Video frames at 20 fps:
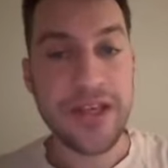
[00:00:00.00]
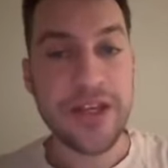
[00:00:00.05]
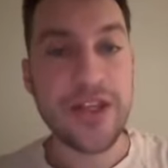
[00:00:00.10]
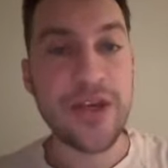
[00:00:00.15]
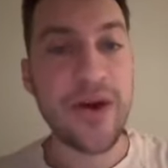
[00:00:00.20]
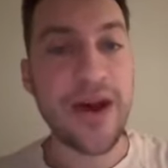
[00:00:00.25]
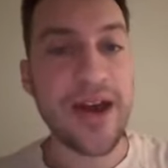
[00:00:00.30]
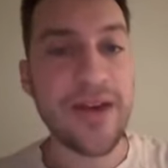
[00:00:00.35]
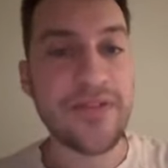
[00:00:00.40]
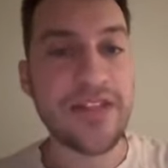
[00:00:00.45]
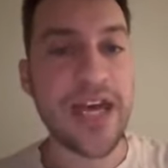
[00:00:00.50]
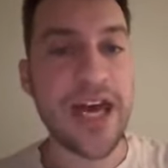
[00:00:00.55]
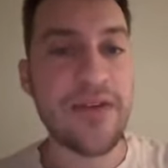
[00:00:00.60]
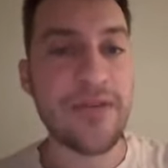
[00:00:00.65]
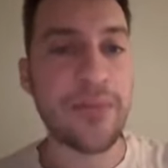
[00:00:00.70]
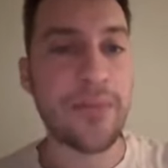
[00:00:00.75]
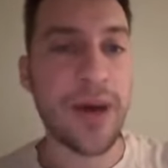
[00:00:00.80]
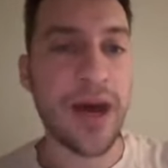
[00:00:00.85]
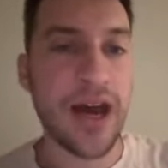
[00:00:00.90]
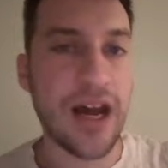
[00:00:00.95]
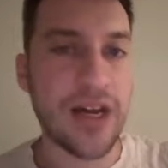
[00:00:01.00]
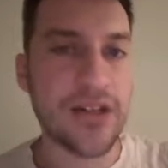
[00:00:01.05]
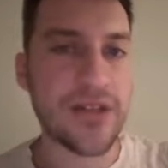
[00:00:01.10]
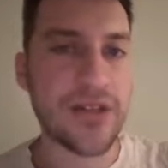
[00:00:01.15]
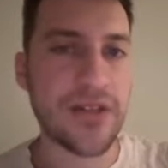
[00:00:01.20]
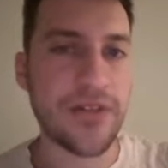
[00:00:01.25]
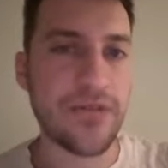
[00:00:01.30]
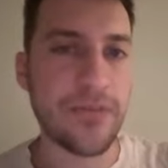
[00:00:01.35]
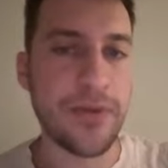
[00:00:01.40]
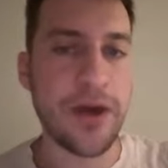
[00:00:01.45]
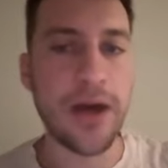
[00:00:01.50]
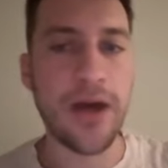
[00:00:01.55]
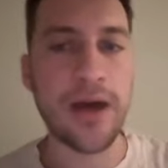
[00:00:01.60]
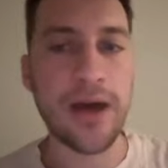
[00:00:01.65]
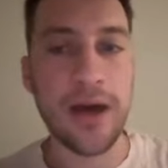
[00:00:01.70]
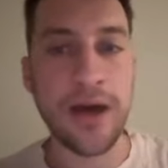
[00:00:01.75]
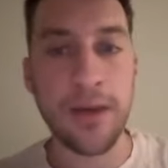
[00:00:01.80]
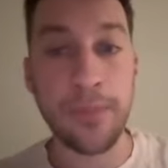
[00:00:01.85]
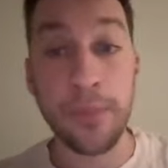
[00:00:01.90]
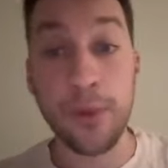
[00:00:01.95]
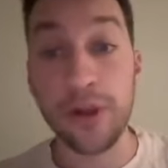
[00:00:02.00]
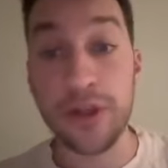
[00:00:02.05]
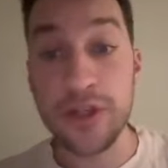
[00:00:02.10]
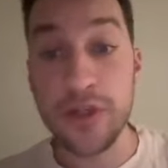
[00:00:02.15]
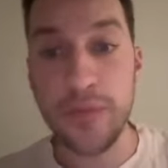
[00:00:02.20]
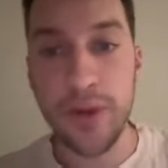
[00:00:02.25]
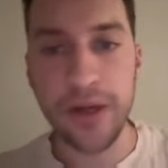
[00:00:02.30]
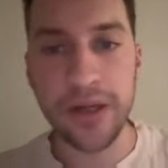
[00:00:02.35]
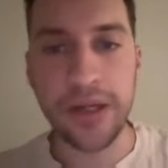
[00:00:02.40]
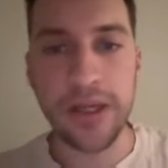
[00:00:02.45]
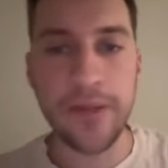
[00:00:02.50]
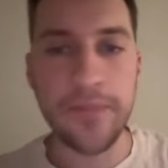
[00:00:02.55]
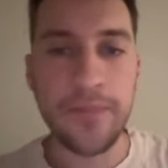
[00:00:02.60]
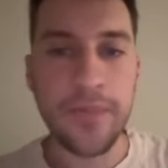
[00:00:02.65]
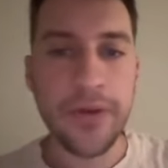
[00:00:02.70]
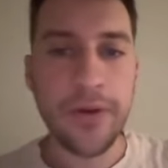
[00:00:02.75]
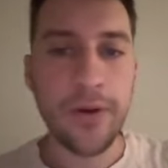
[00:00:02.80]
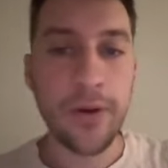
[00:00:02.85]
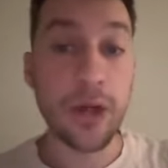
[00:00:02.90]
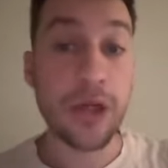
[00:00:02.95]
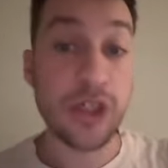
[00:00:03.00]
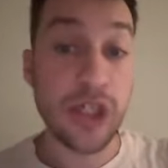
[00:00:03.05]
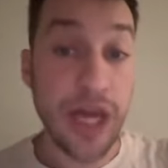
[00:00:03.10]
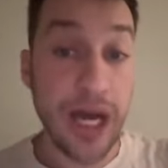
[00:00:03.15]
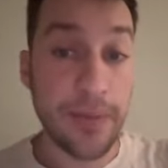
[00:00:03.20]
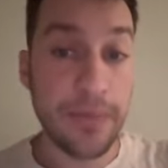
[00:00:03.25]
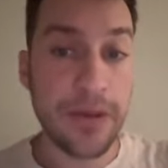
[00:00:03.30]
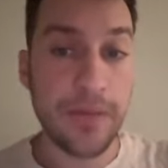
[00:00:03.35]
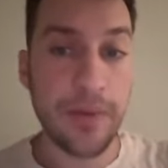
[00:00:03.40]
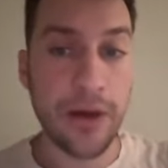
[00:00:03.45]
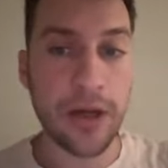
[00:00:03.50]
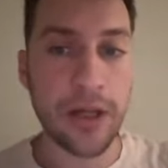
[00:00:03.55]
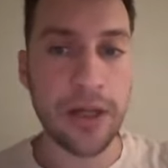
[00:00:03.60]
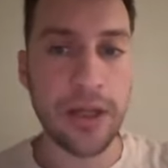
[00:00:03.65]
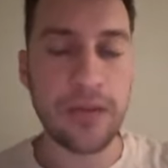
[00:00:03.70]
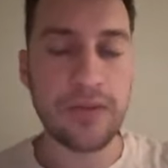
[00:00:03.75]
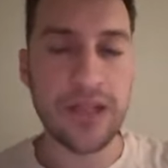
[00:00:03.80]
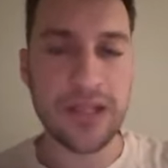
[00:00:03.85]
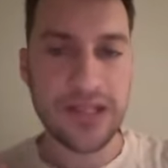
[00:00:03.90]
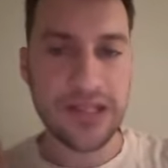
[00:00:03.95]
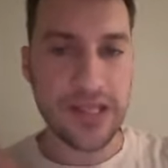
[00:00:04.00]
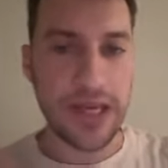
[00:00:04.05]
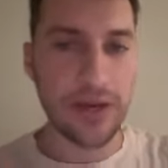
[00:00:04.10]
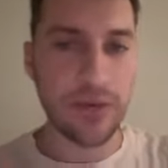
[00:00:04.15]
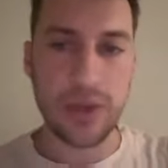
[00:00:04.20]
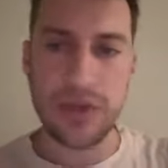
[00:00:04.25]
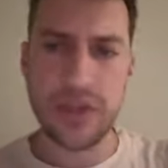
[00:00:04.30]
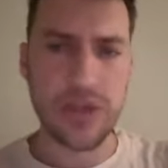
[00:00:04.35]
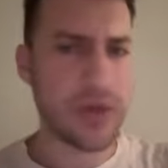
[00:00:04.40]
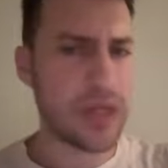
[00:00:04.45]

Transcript: You have to have a positive uh, uh, bullish market or a choppy market that's sideways.